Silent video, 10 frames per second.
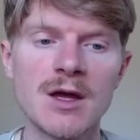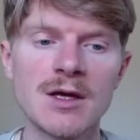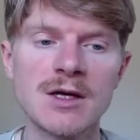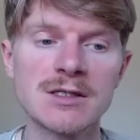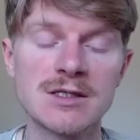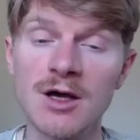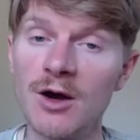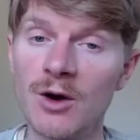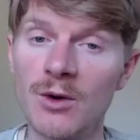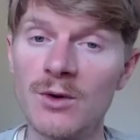
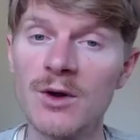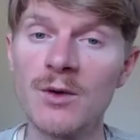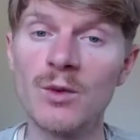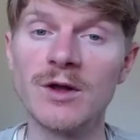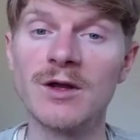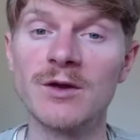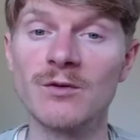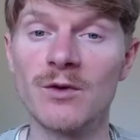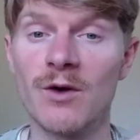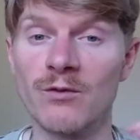So we
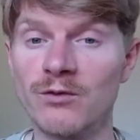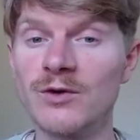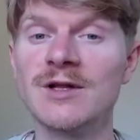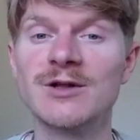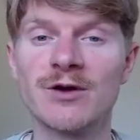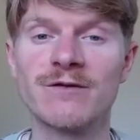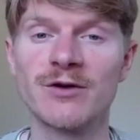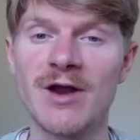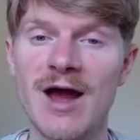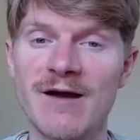really look
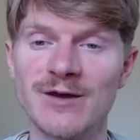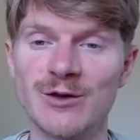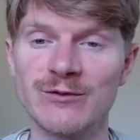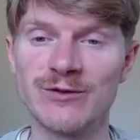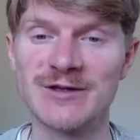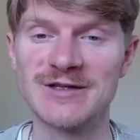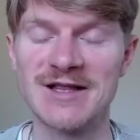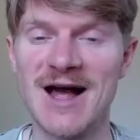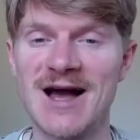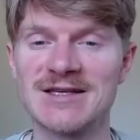forward to having you for this
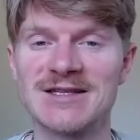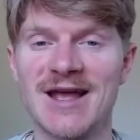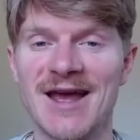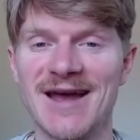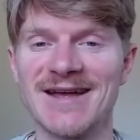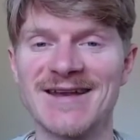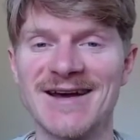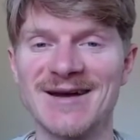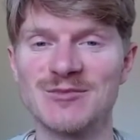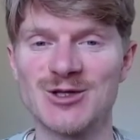class, and
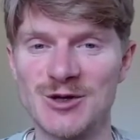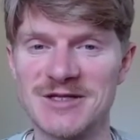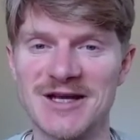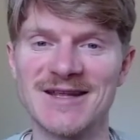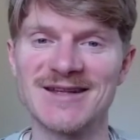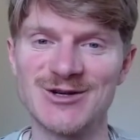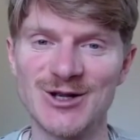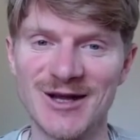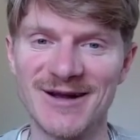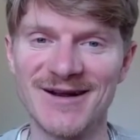I'm so excited that you're
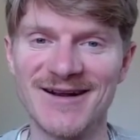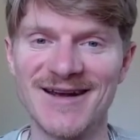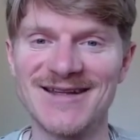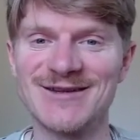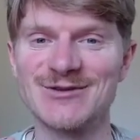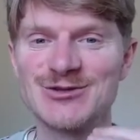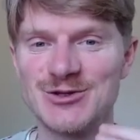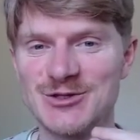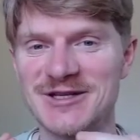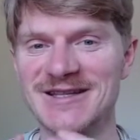here and that you're
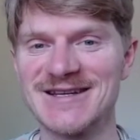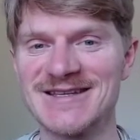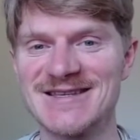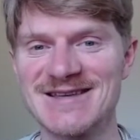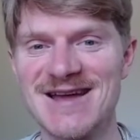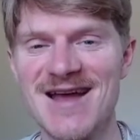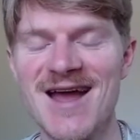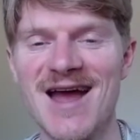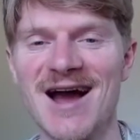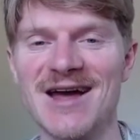choosing this.
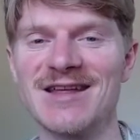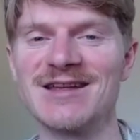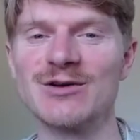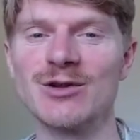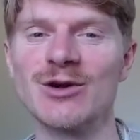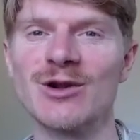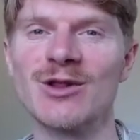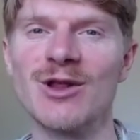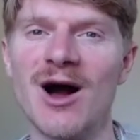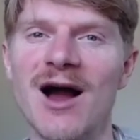I think you'll learn a
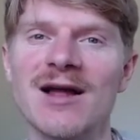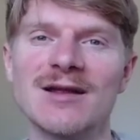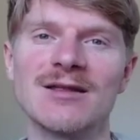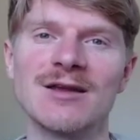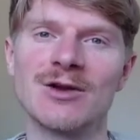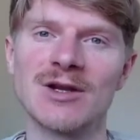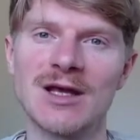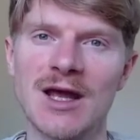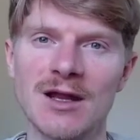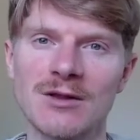lot, and I think you're going
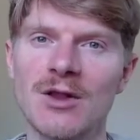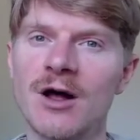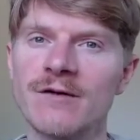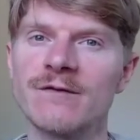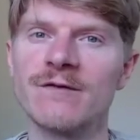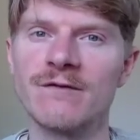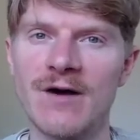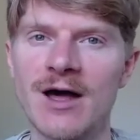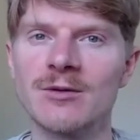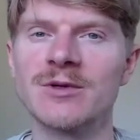to gain a lot of
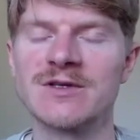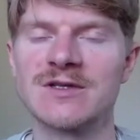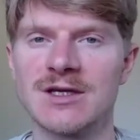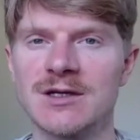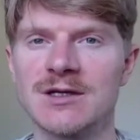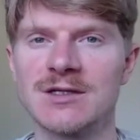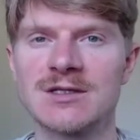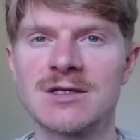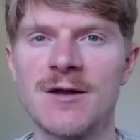valuable skills